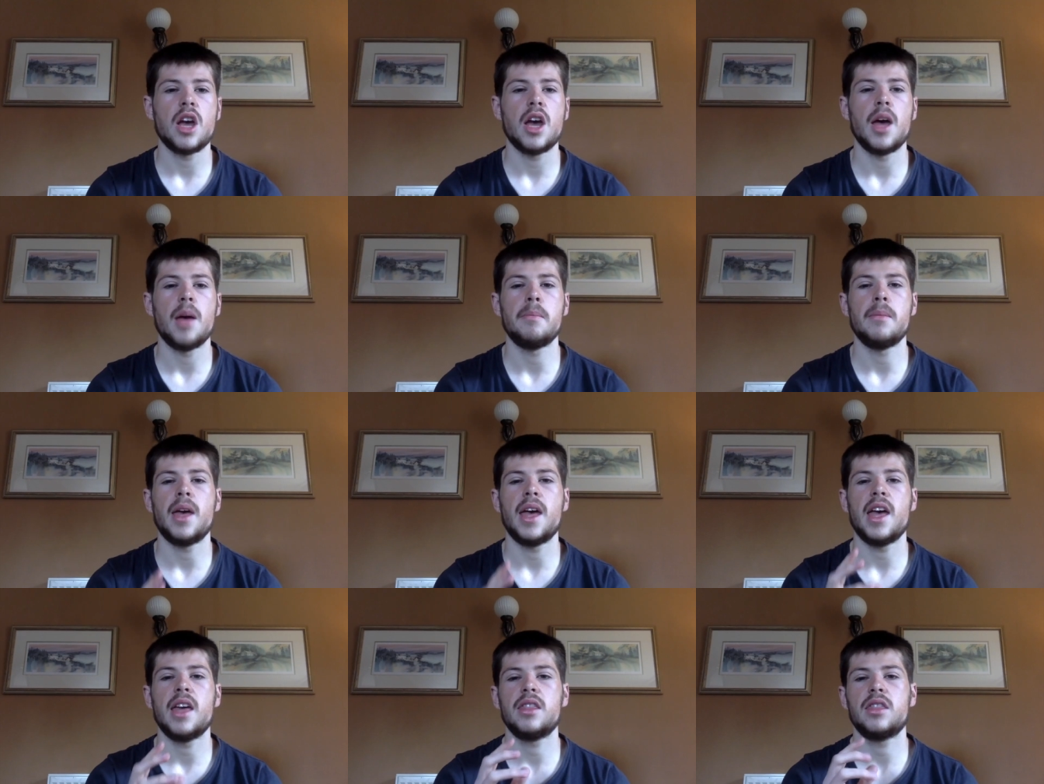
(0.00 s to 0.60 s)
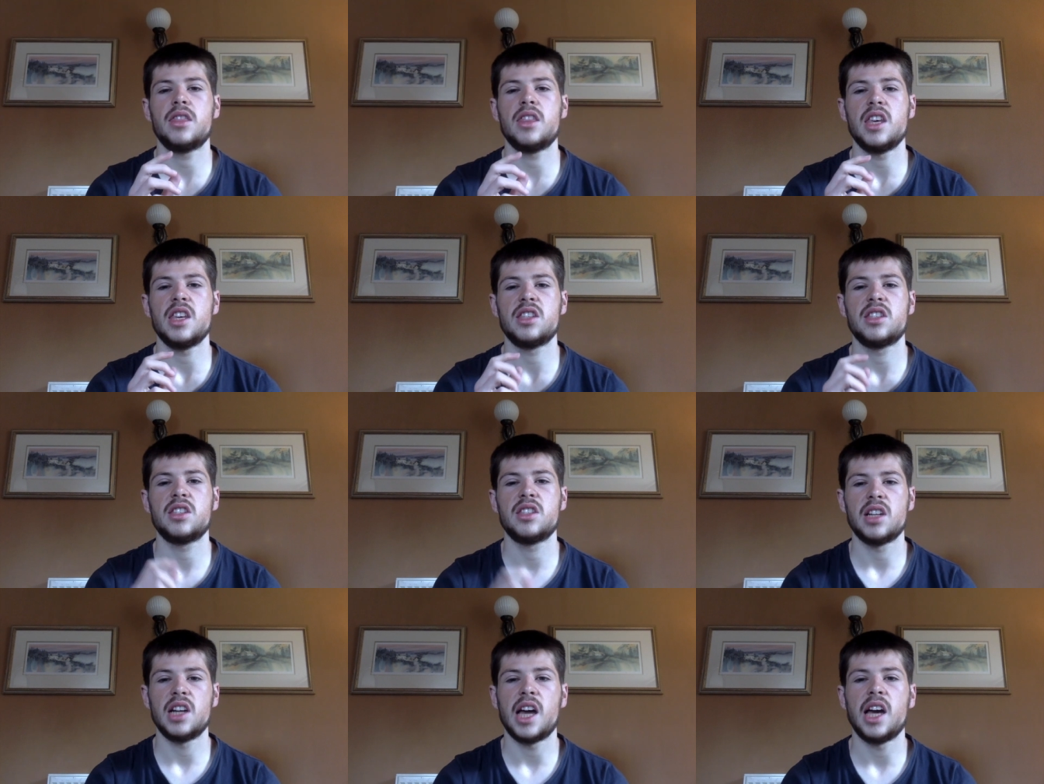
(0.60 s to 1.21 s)
um, this
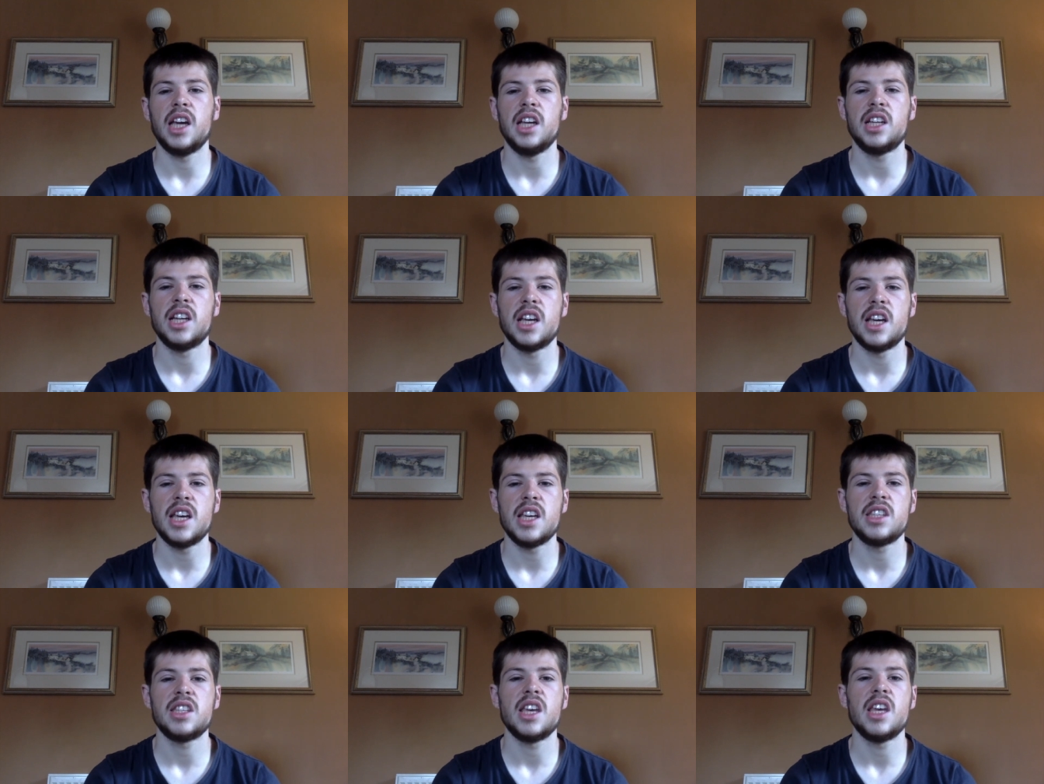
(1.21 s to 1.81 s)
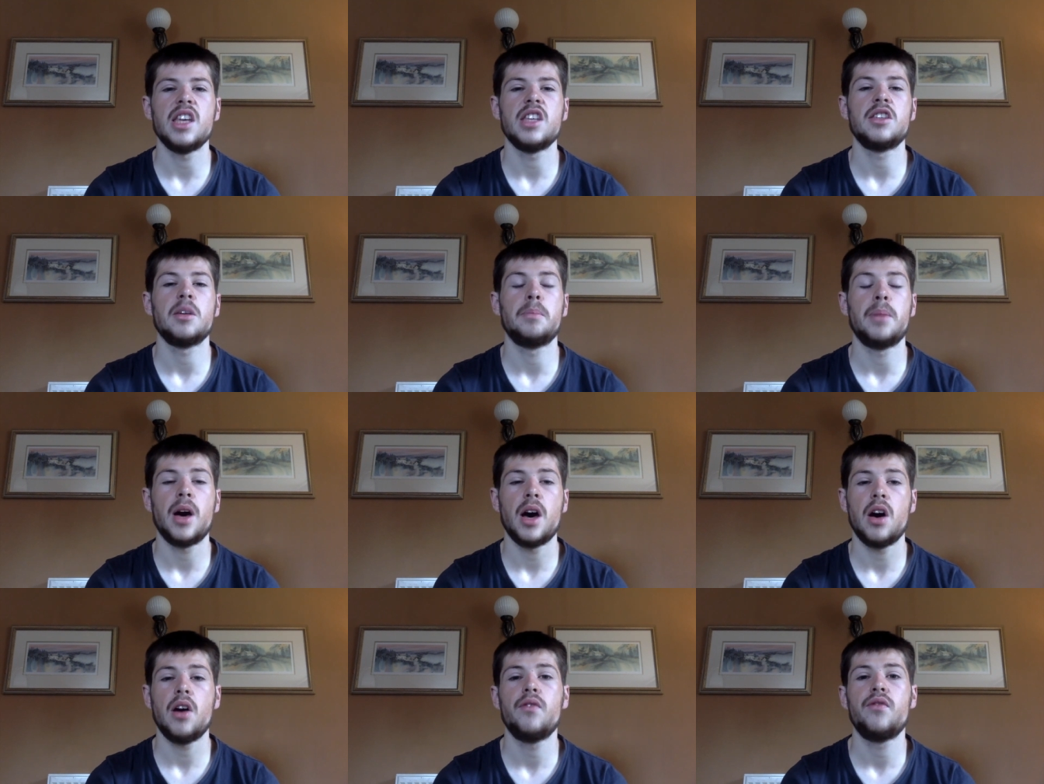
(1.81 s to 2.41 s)
slider is. It is a
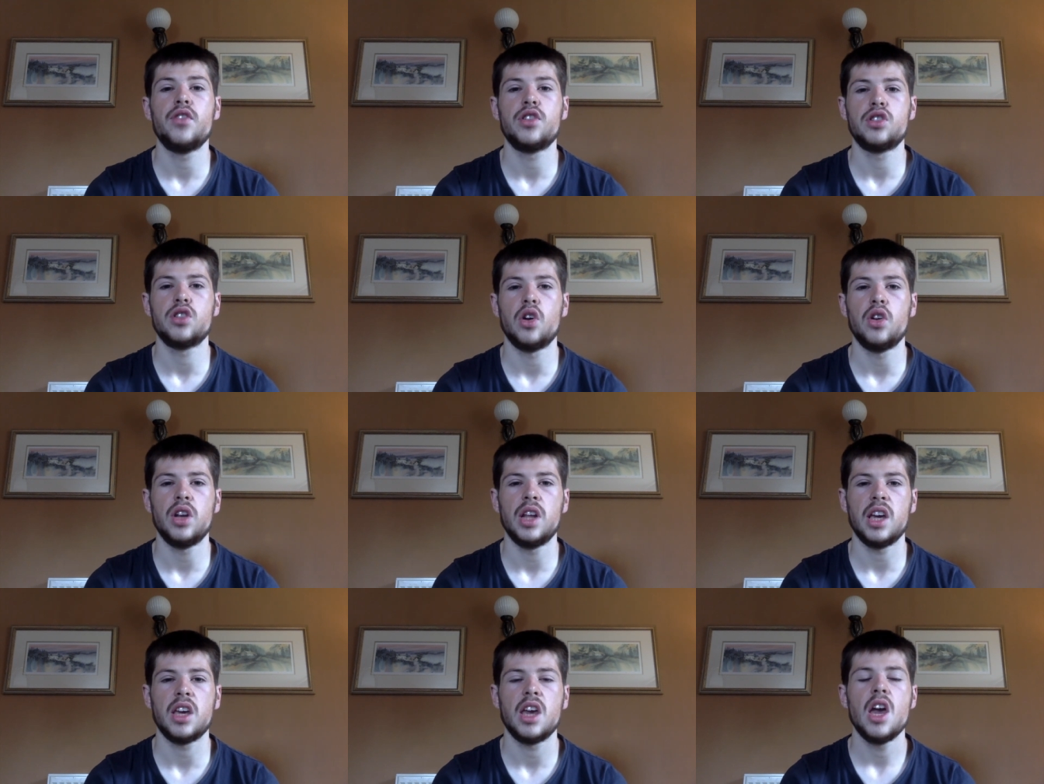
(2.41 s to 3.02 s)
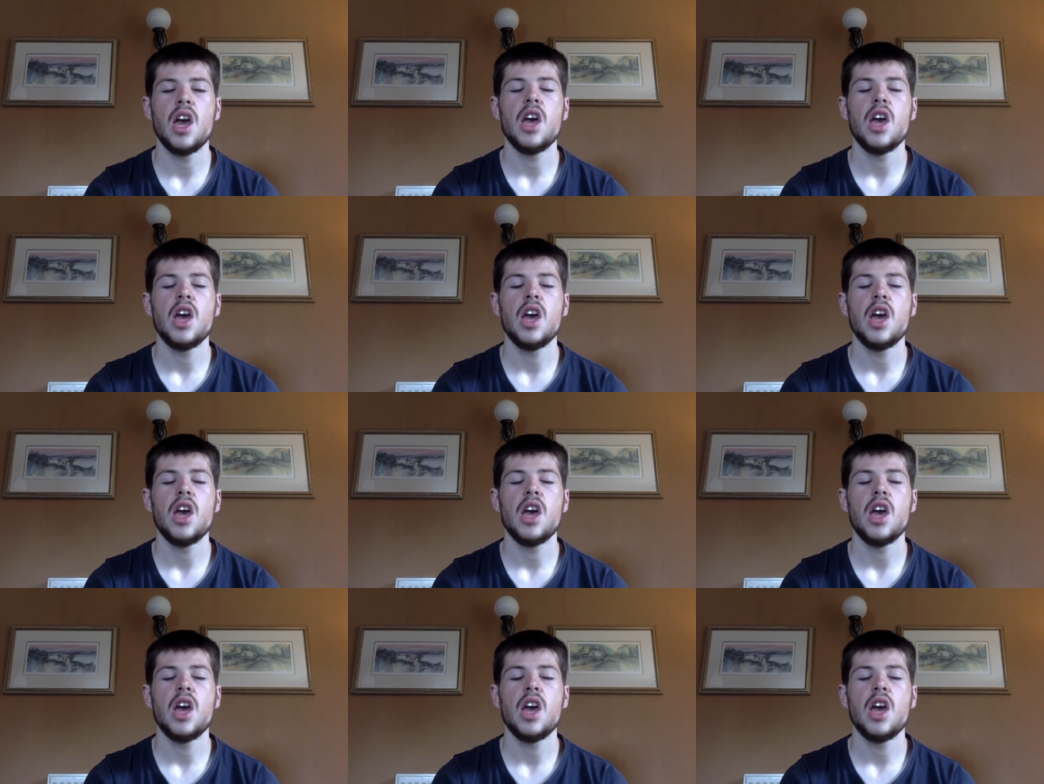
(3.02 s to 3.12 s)
part of the Sonic